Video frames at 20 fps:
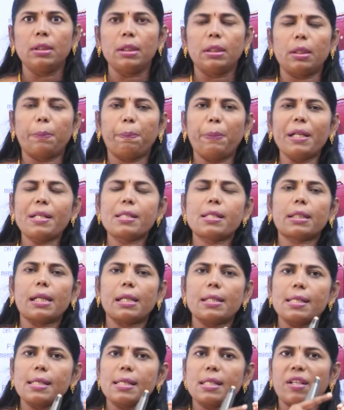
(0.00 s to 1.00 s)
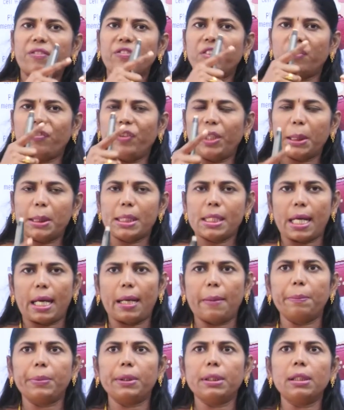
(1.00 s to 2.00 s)
The pits consists of a pit
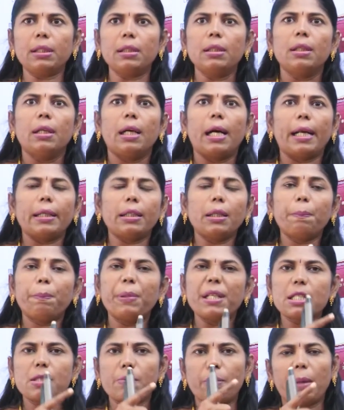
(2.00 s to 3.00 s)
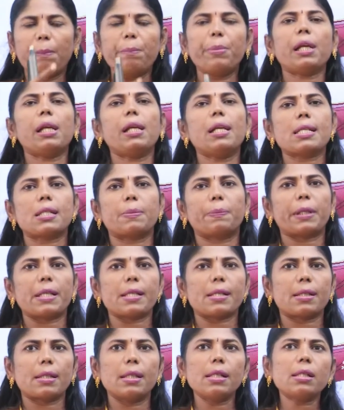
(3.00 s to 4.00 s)
chamber and the pit membrane is
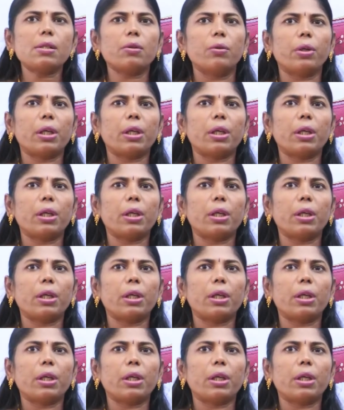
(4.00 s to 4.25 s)
present.